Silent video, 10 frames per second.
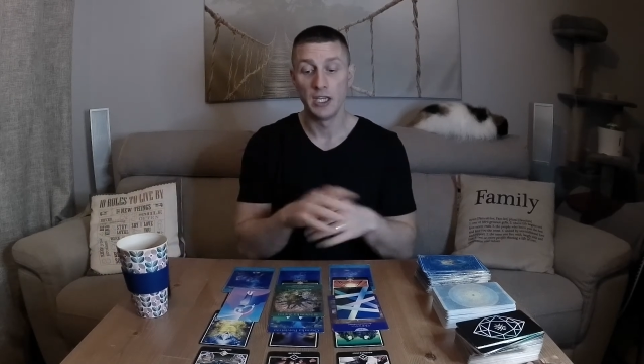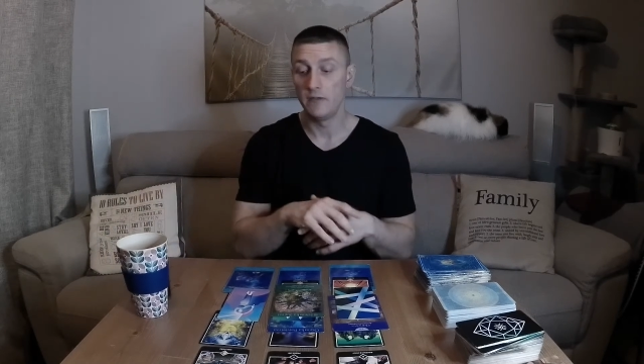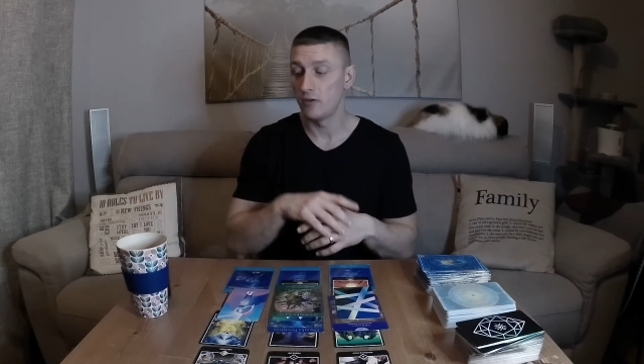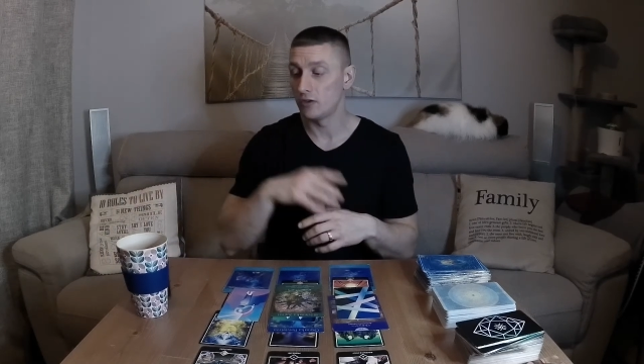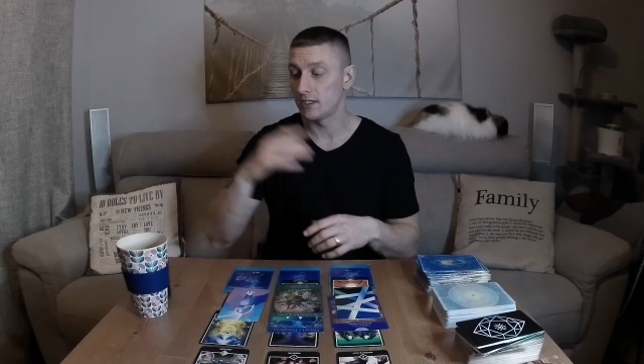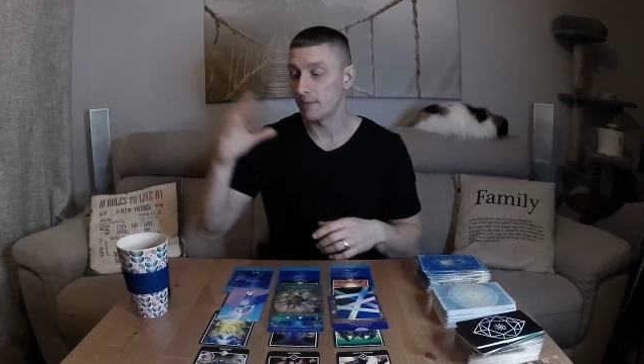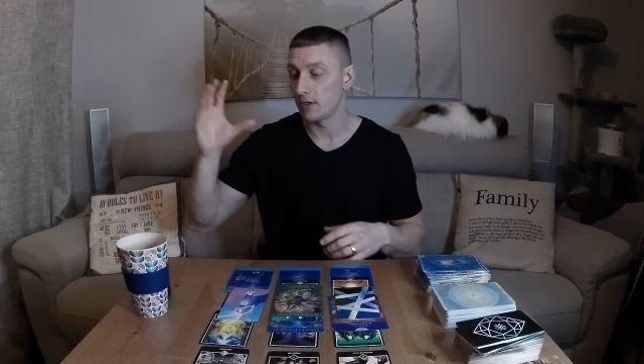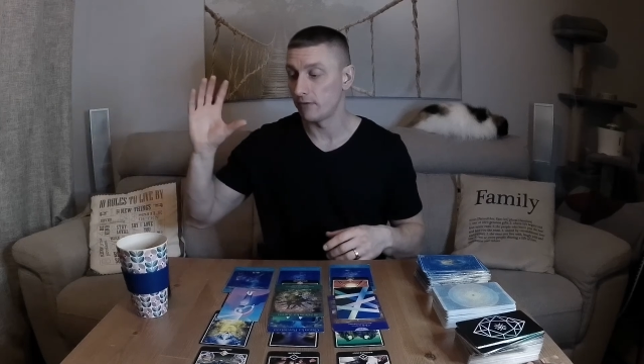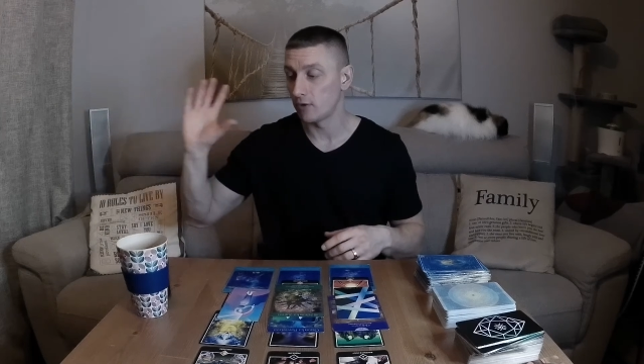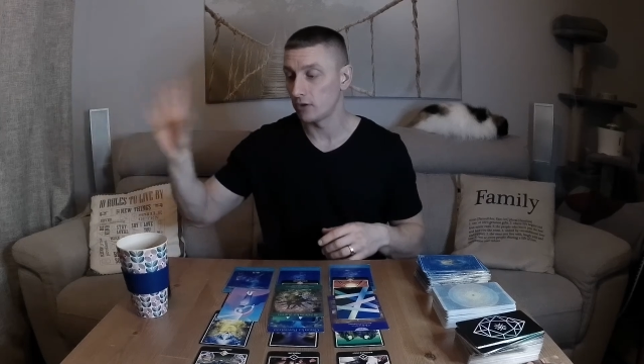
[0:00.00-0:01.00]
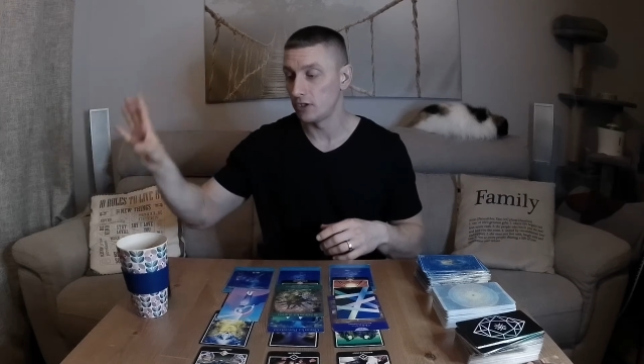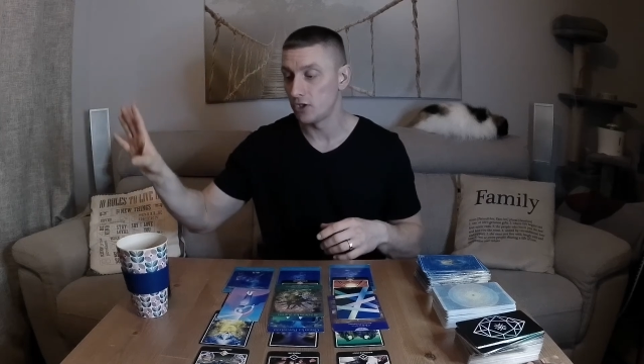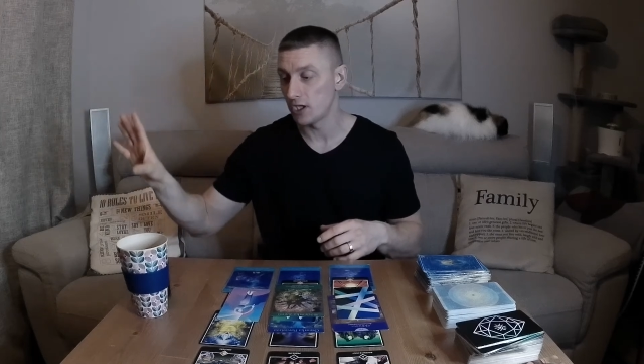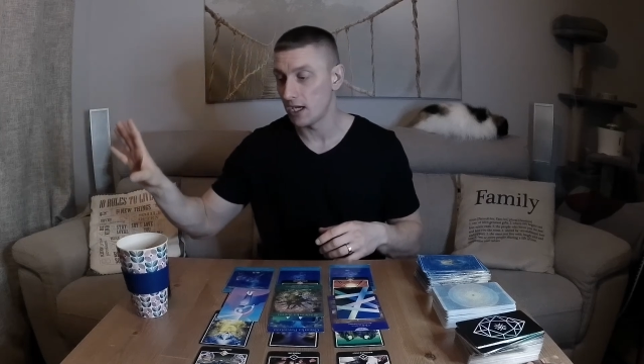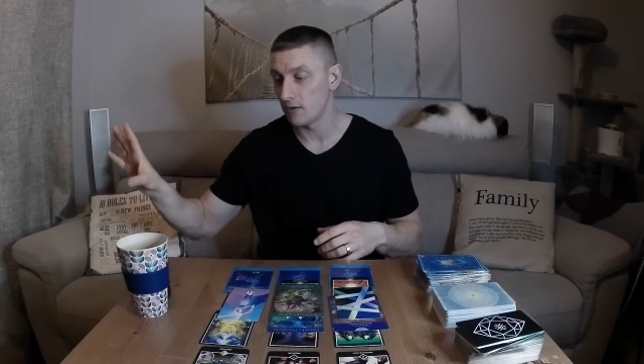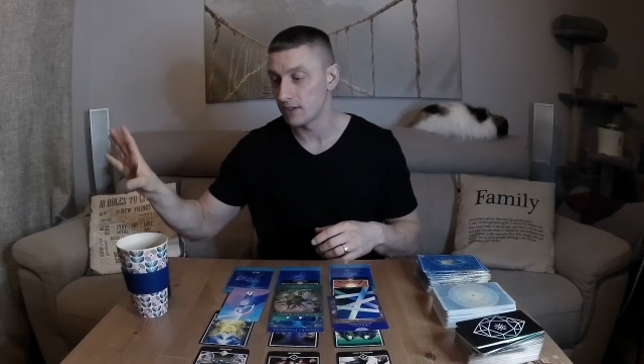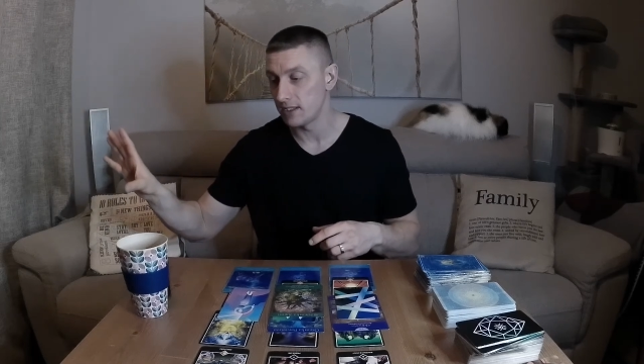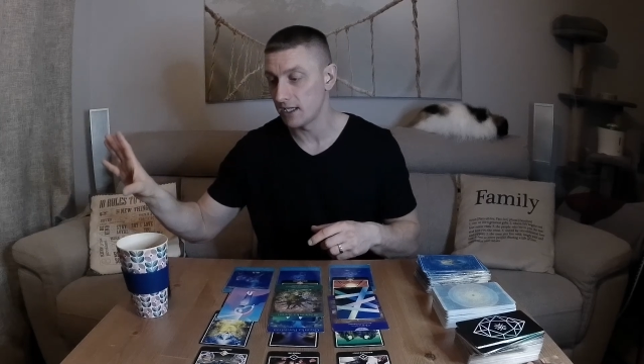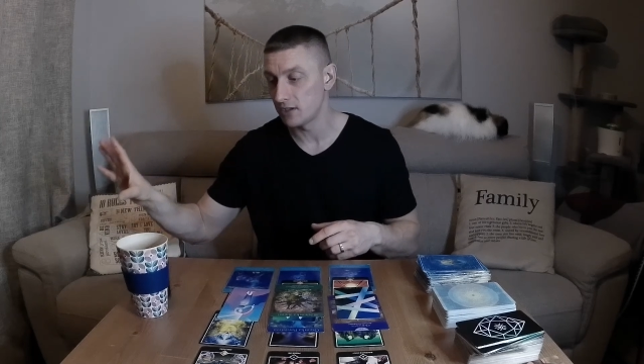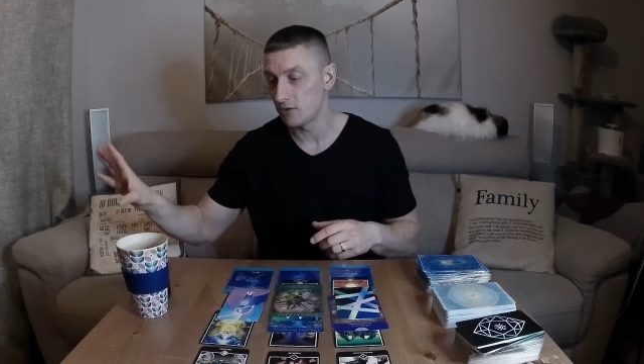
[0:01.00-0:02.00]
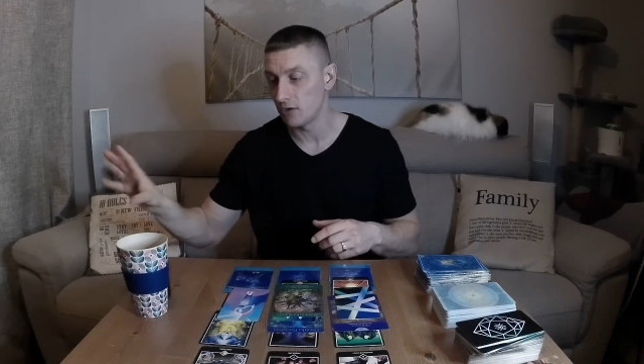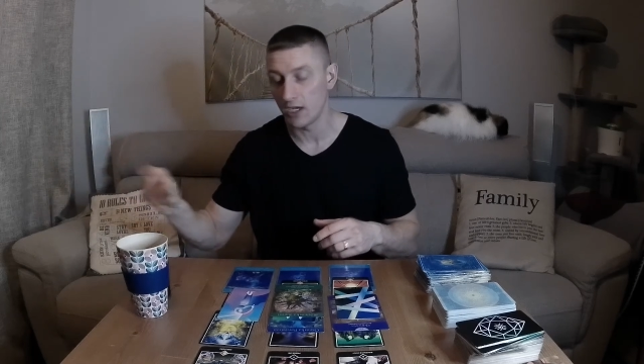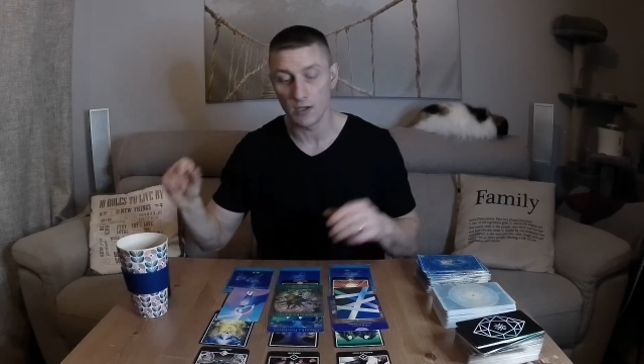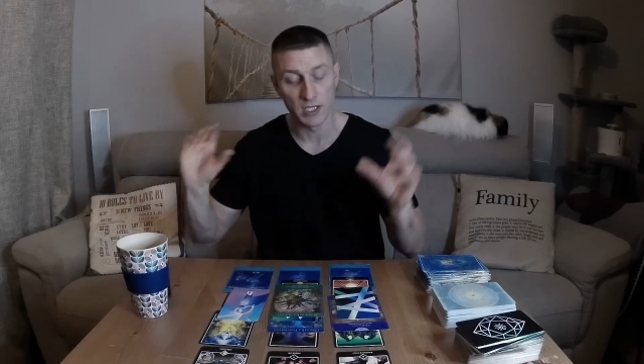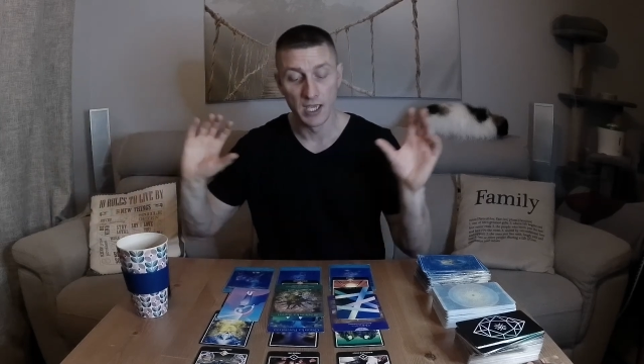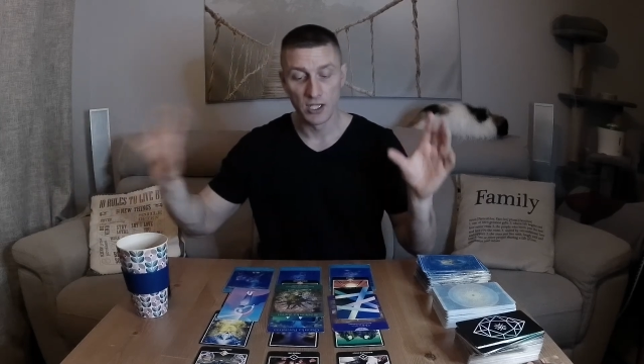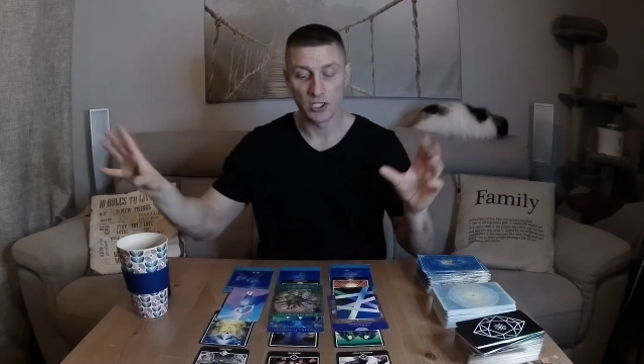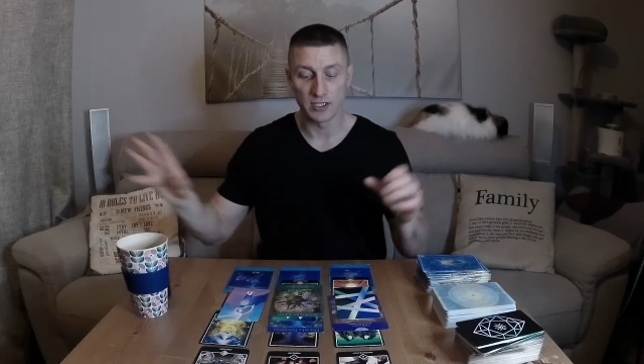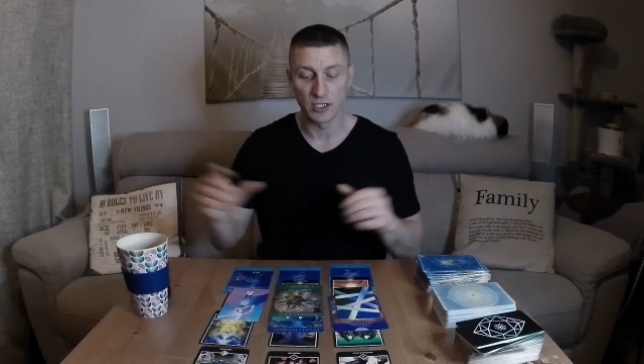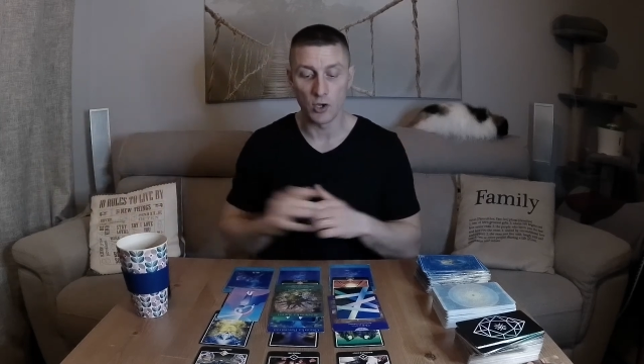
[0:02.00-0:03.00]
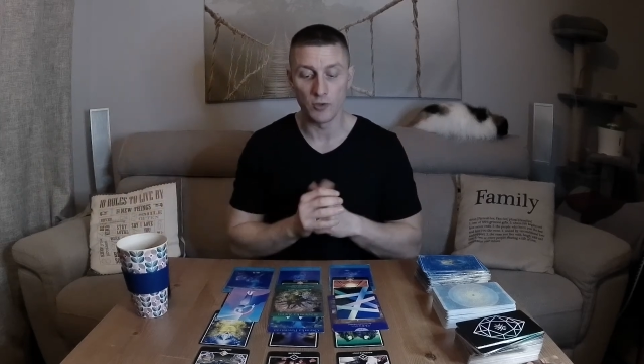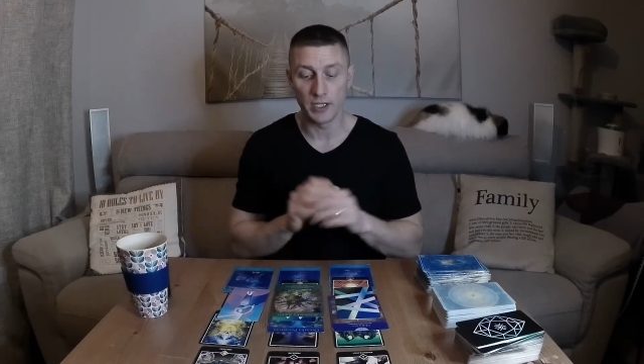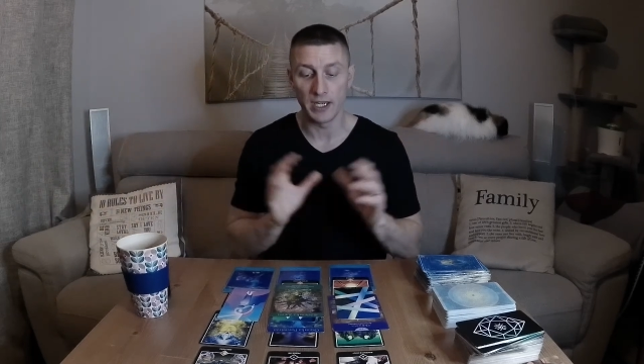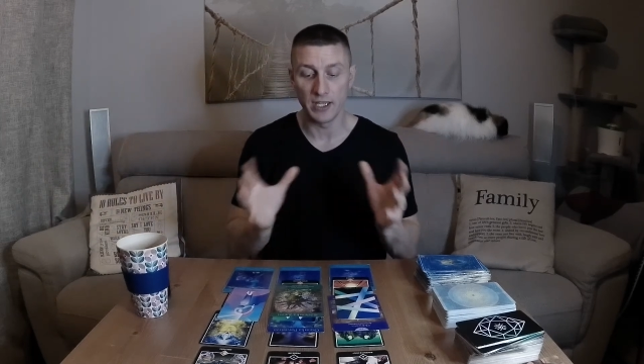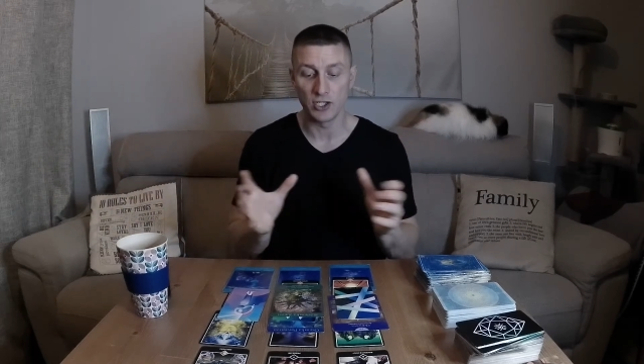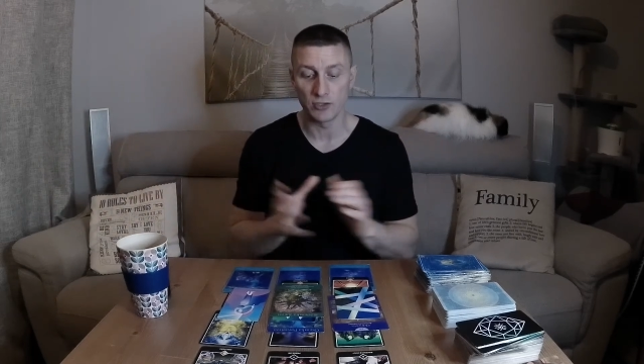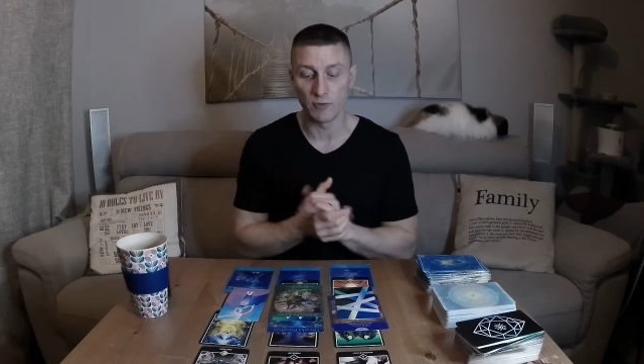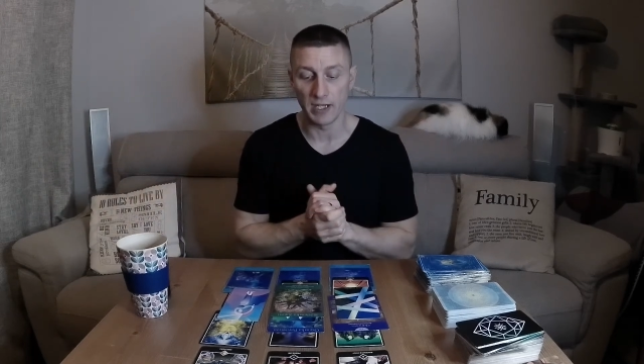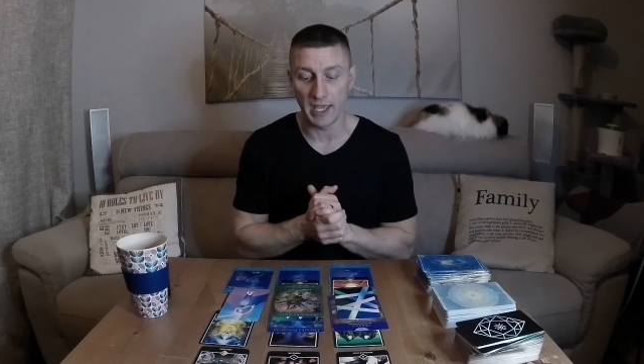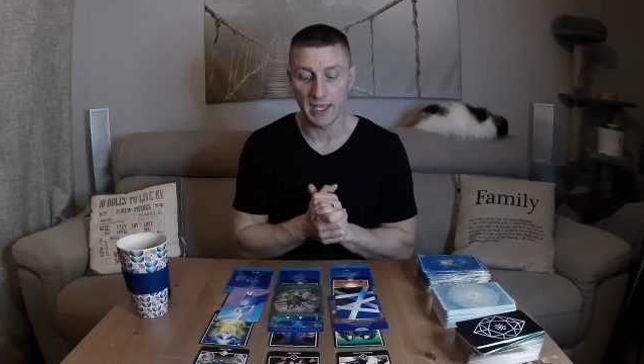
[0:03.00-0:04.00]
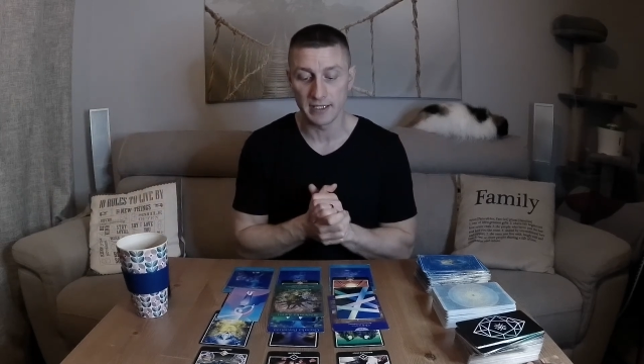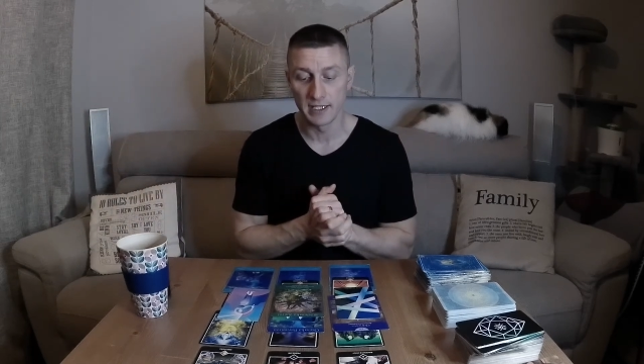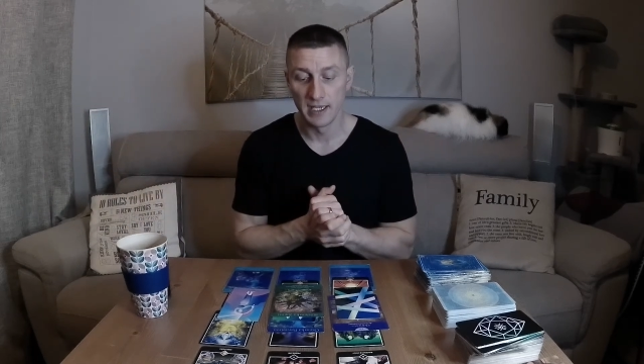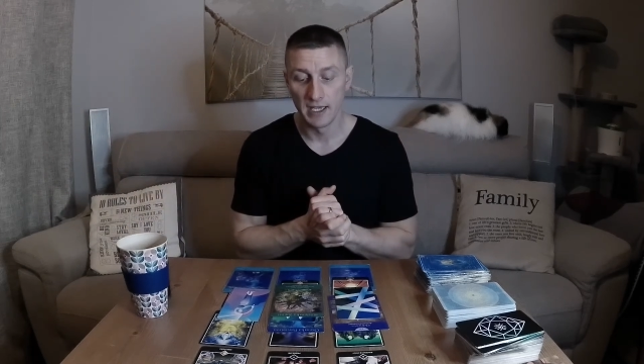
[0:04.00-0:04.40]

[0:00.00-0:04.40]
If you got some kind of cottage house next to your house, just go there and just relax,